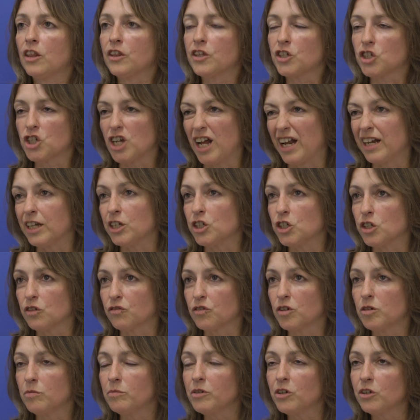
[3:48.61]
the challenge
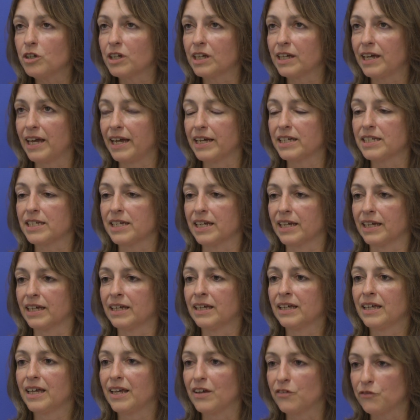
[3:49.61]
of
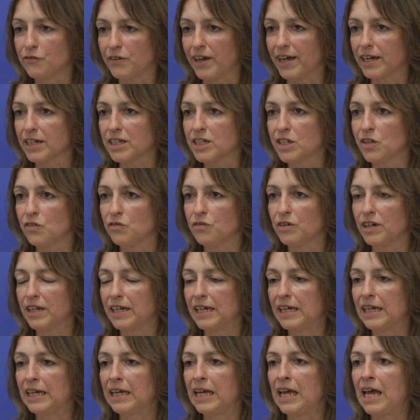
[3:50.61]
communicating
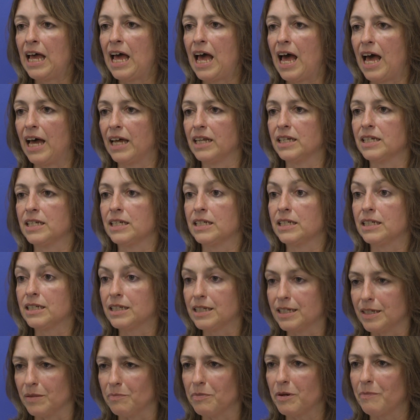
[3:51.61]
effectively and
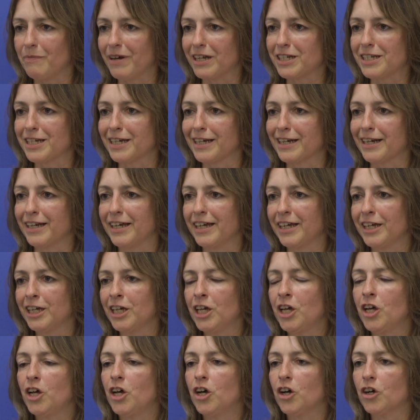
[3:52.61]
diplomatically
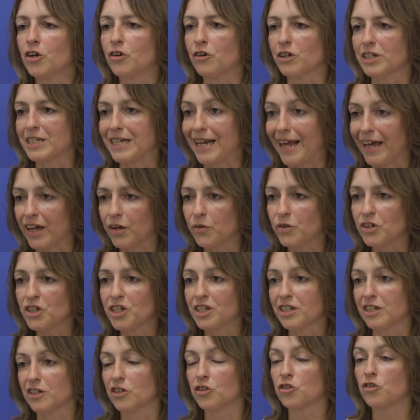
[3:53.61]
across
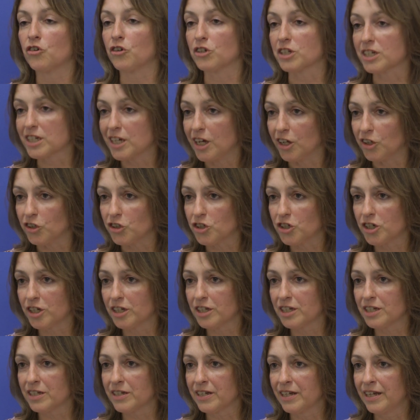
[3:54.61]
languages and across
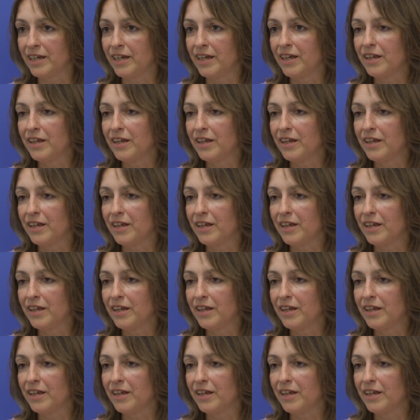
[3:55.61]
cultures,